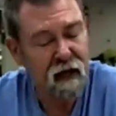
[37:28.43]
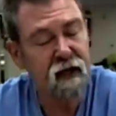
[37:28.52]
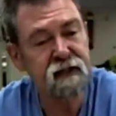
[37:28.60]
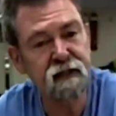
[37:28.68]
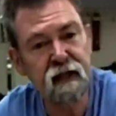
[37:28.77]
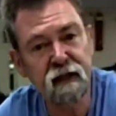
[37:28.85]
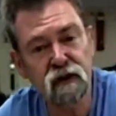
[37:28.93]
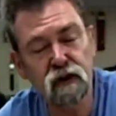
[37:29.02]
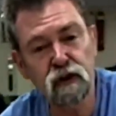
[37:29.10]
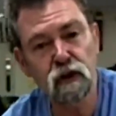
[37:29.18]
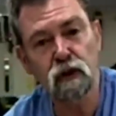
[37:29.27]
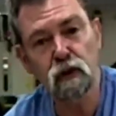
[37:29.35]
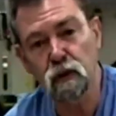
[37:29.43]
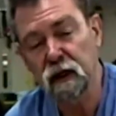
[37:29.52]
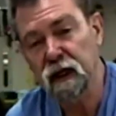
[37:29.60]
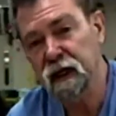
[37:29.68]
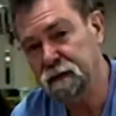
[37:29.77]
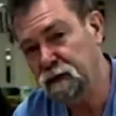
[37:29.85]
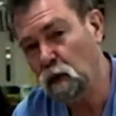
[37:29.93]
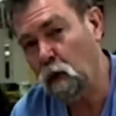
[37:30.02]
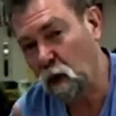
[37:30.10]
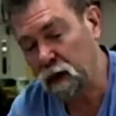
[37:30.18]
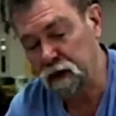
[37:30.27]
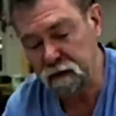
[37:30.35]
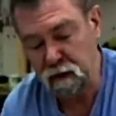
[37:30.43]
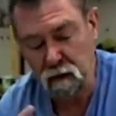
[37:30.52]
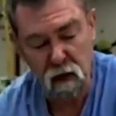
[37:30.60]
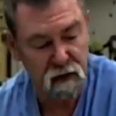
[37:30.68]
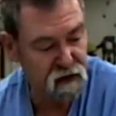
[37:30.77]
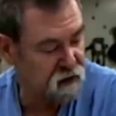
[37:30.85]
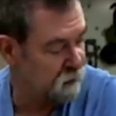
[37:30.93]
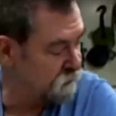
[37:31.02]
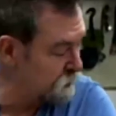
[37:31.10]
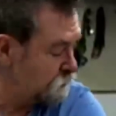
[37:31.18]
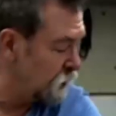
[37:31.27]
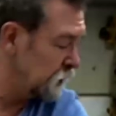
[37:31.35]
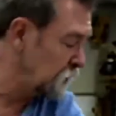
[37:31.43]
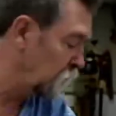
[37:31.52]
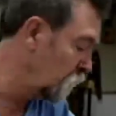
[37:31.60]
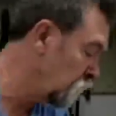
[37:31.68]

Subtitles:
And I said if you've got stuff that might